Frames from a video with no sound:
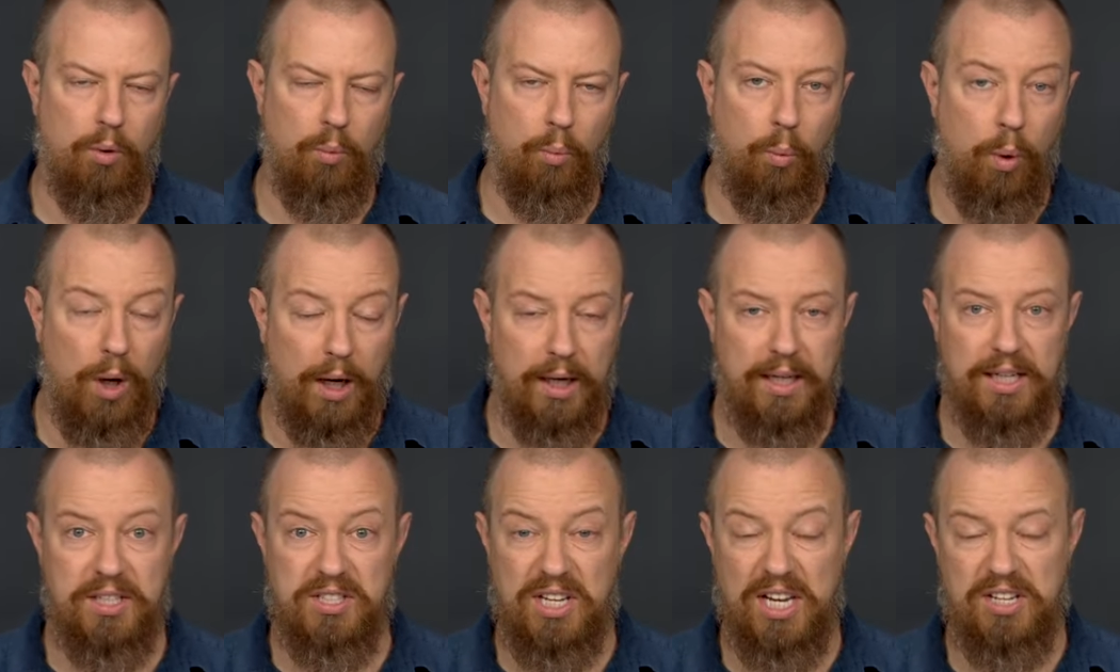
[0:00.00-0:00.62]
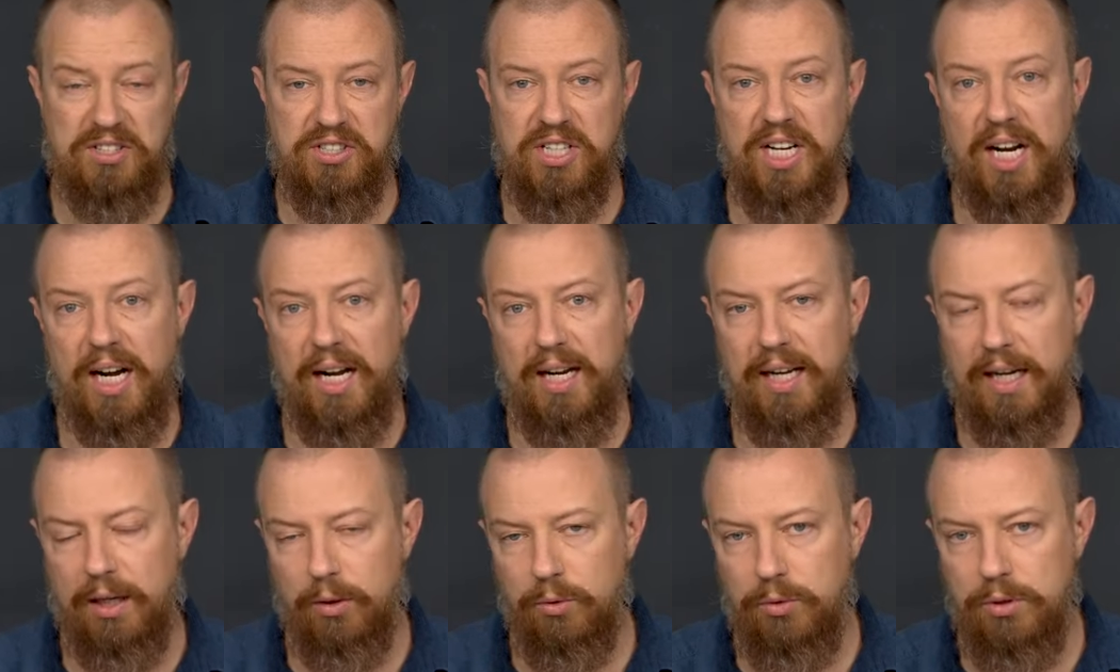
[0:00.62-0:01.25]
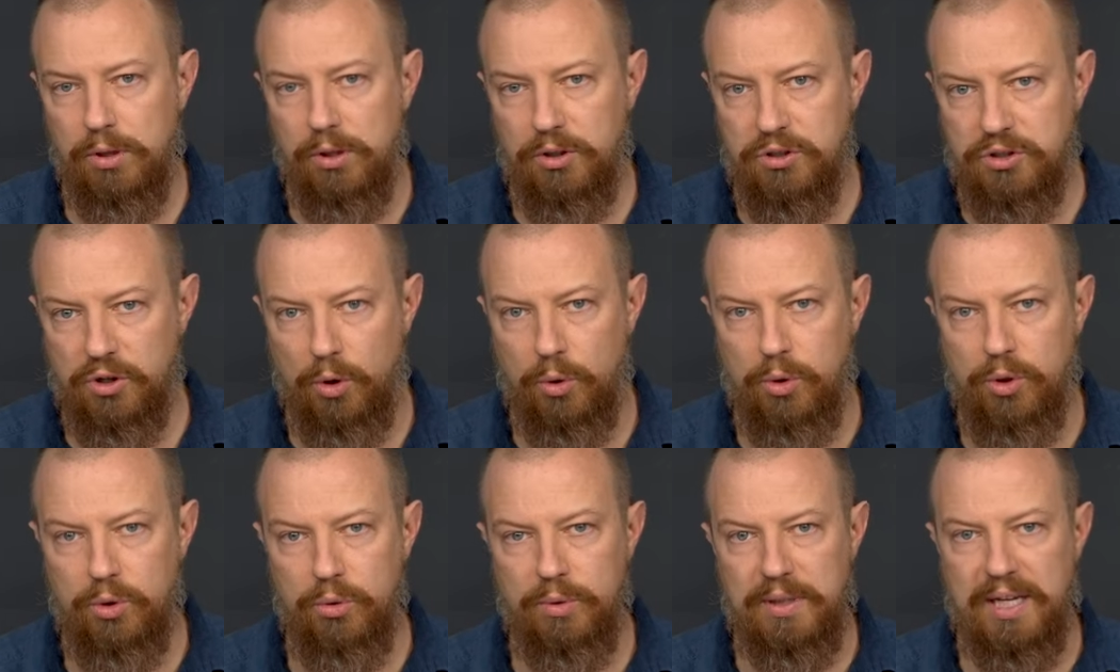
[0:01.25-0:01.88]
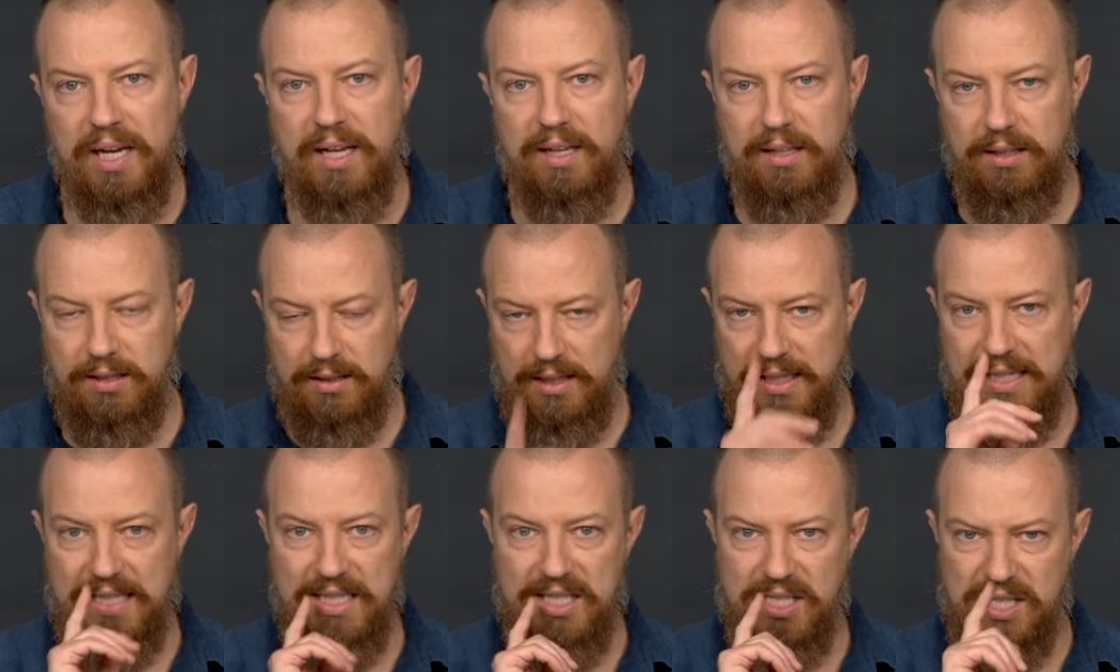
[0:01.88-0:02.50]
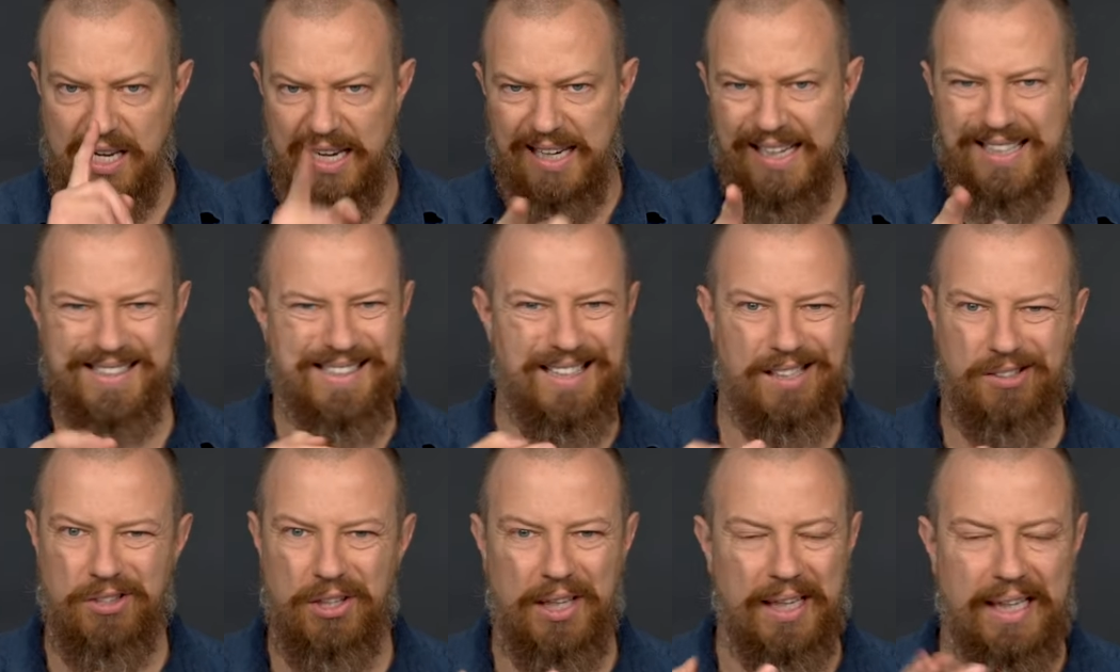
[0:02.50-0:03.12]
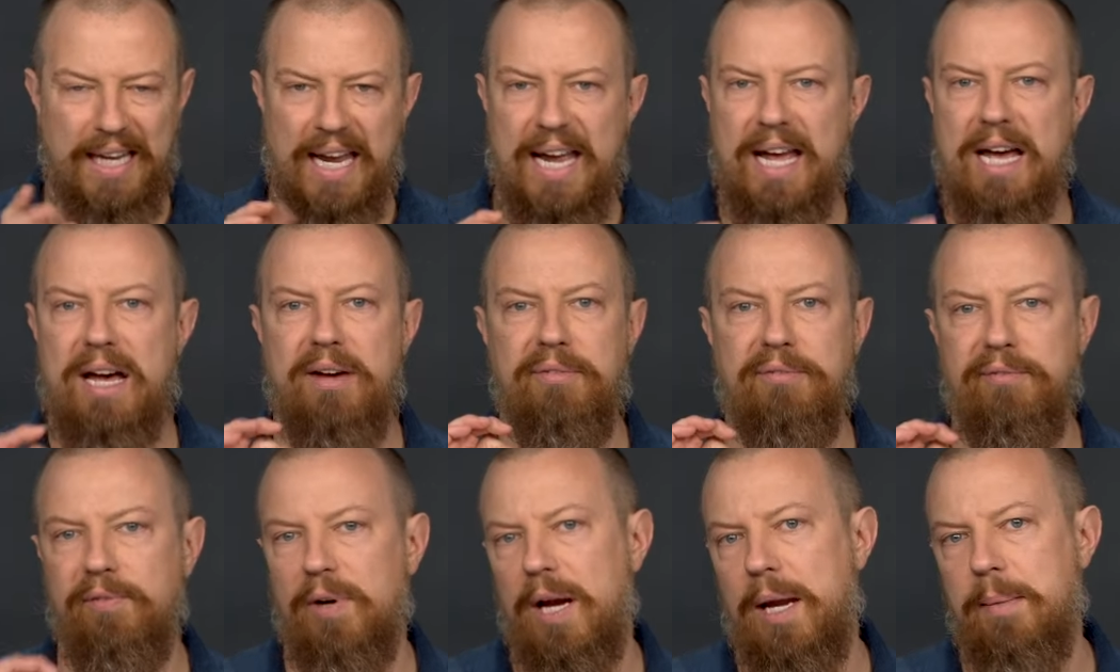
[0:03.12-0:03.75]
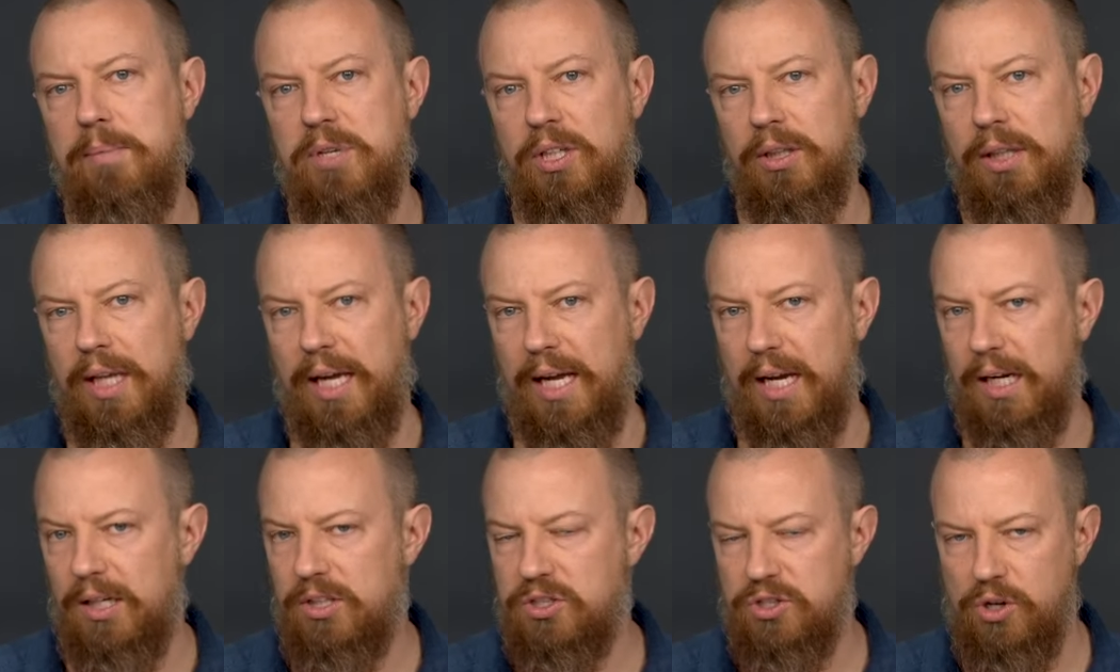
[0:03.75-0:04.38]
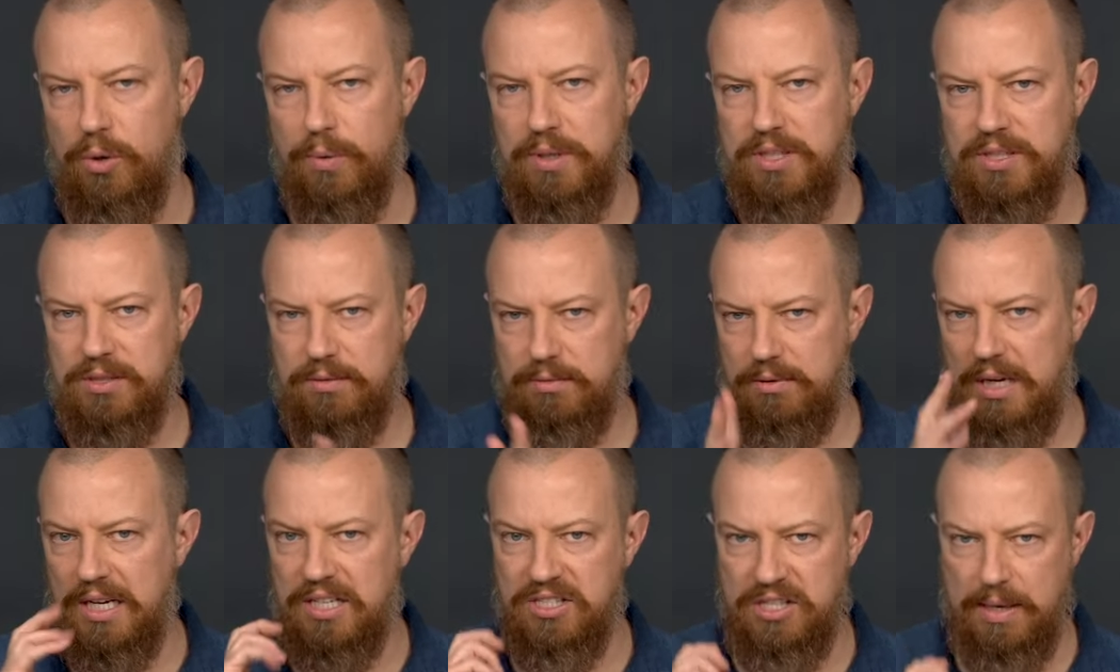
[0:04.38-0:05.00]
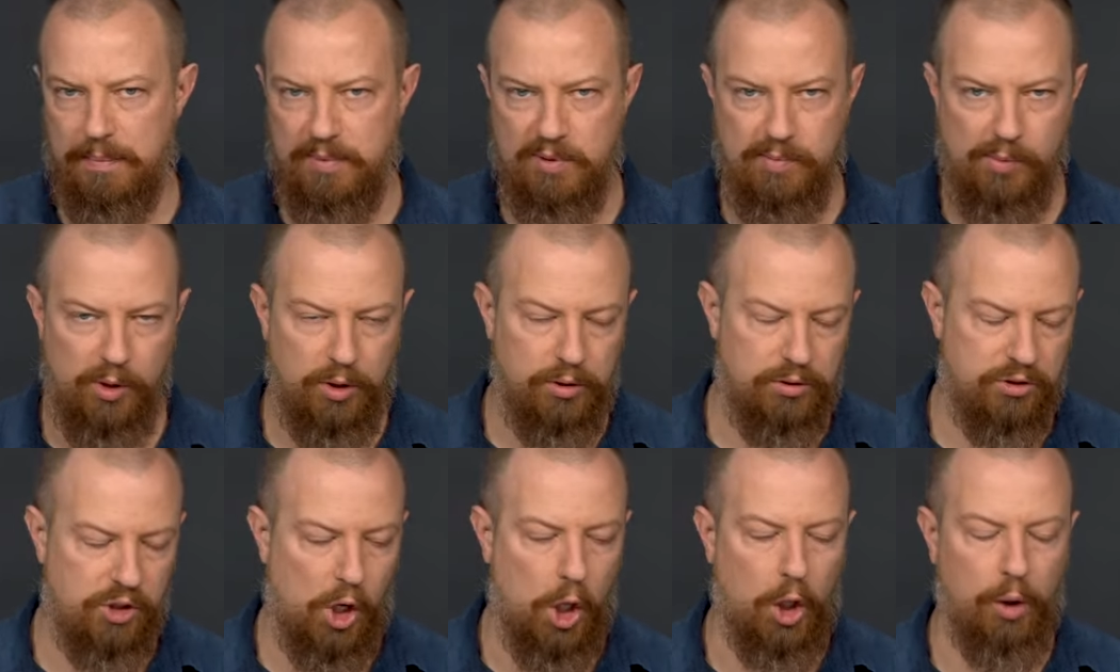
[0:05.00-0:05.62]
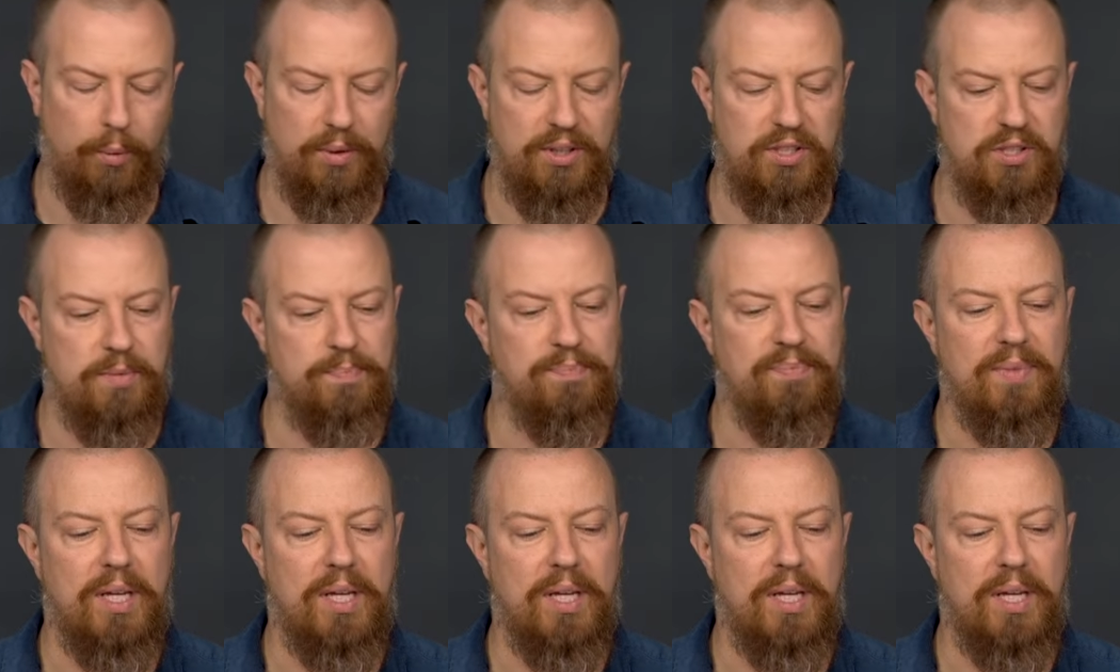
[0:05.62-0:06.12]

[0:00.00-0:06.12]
One, it's S D I out, so you get in sync. It's actually like a half frame delay, so it's acceptable tolerance.